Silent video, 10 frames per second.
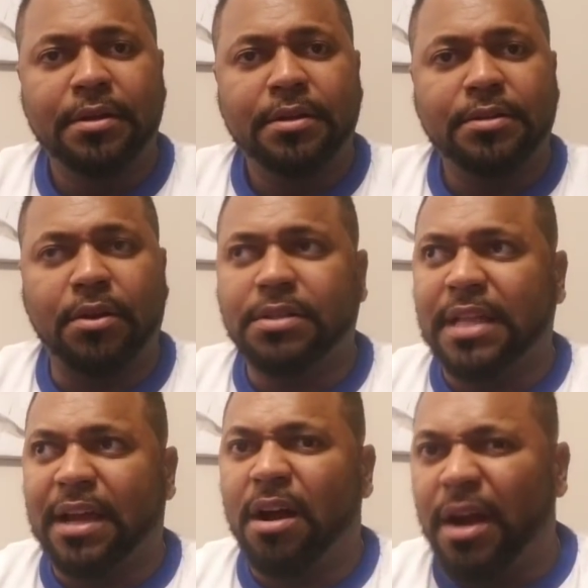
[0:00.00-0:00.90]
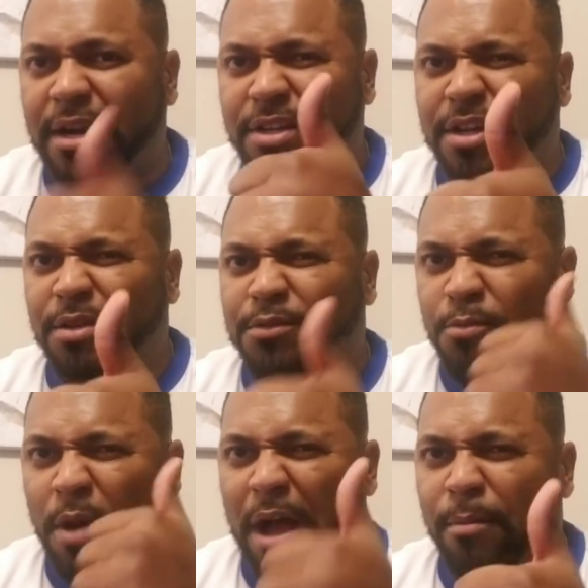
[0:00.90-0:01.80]
So he's like, all right, good, it was
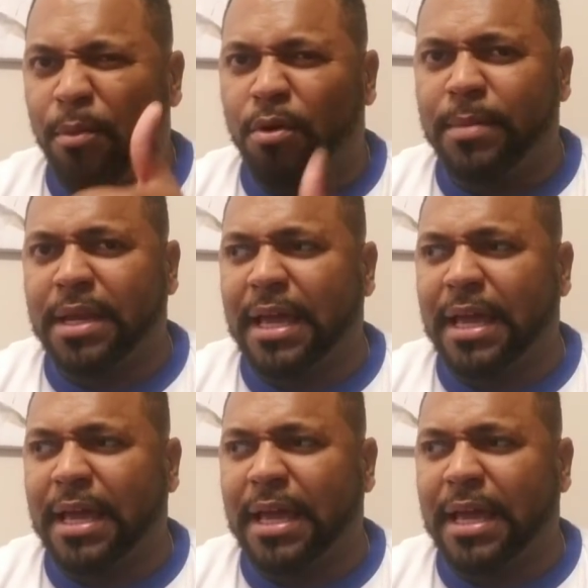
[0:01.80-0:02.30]
from wild boar meat.